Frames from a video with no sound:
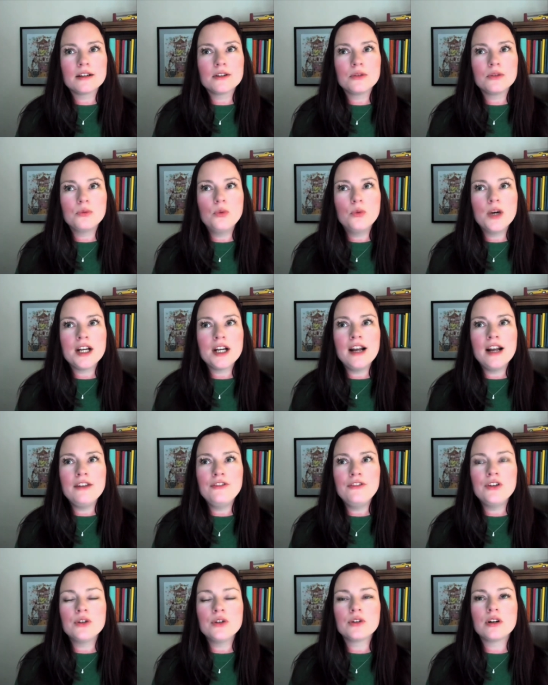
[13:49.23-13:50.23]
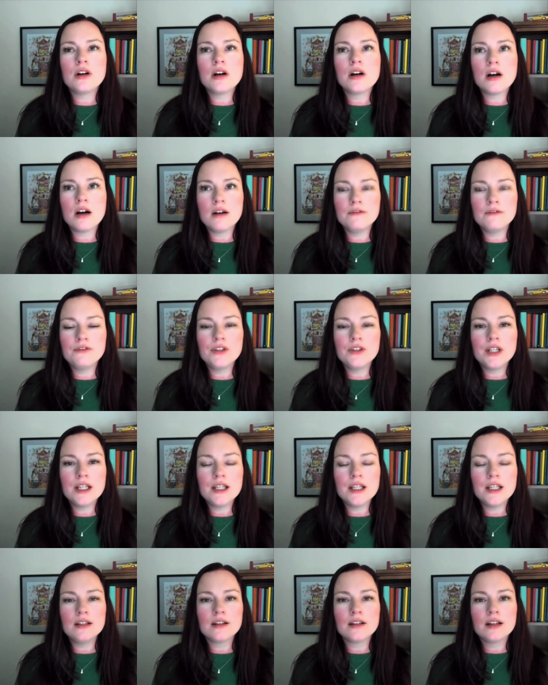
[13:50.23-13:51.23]
when I felt
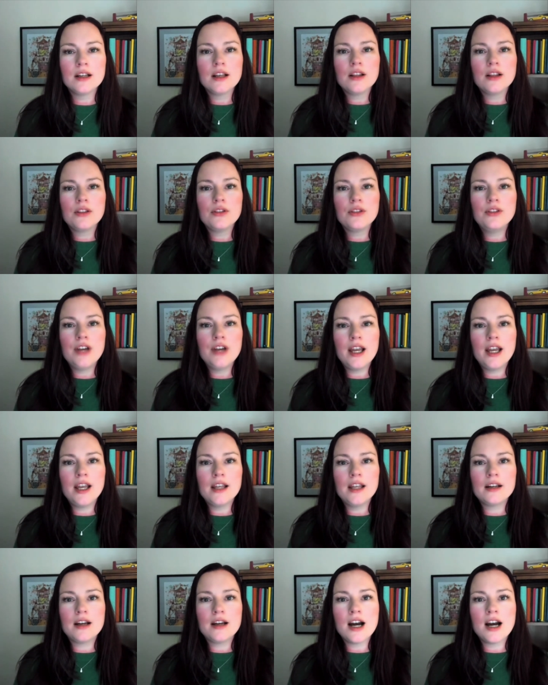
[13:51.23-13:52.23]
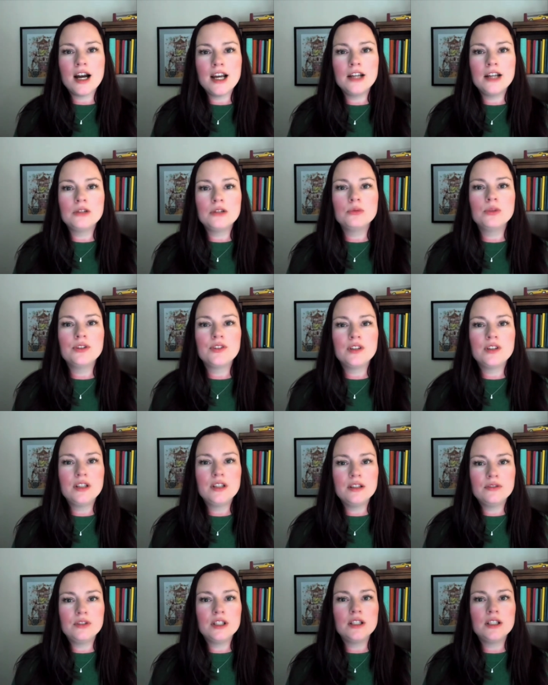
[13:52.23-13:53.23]
confident that I was
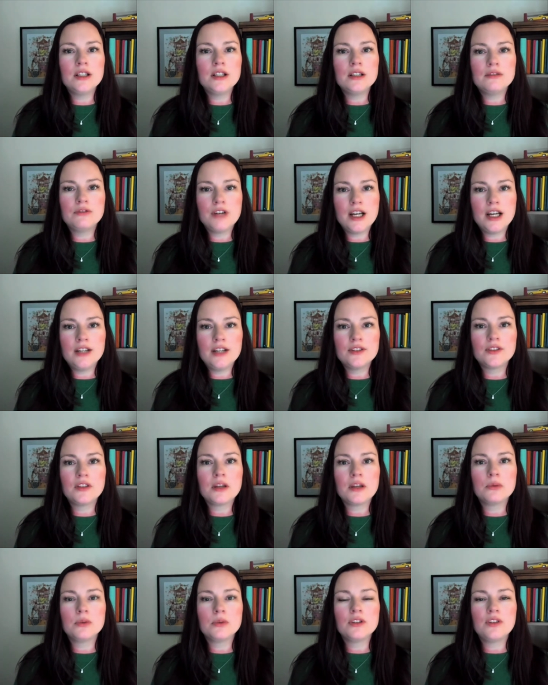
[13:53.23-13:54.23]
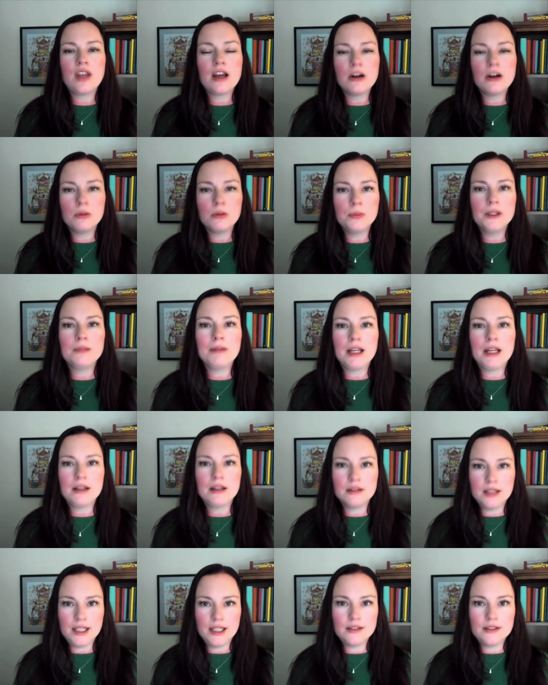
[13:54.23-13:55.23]
giving advice that was helping my
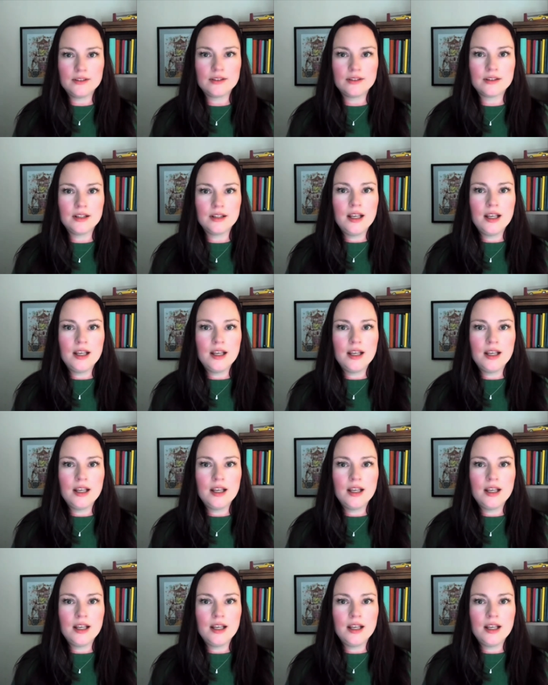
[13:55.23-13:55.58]
clients.